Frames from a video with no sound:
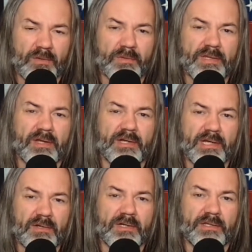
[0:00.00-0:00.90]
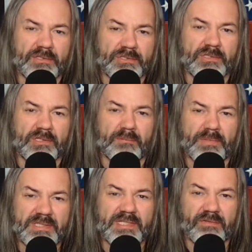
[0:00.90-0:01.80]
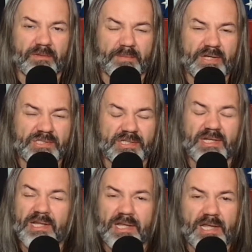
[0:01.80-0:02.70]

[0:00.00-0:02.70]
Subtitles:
without hearing the term misinformation